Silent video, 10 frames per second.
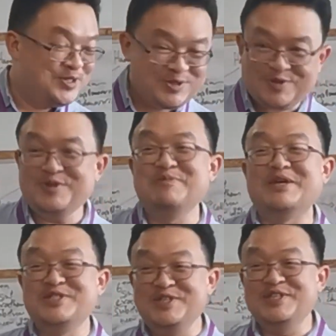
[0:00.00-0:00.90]
So
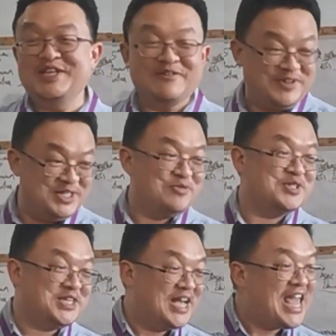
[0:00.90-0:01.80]
imagine if it
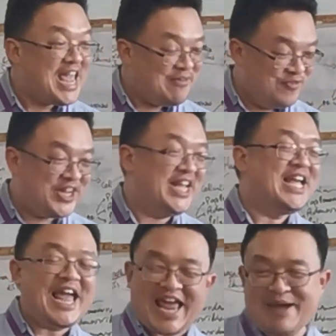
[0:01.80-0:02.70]
was a
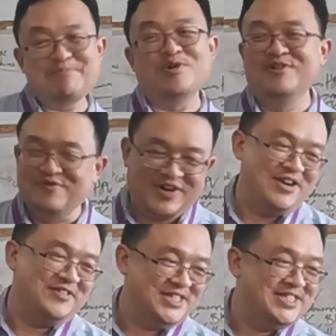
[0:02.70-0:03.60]
freaking airborne
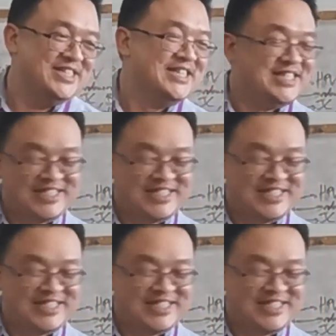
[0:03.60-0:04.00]
virus.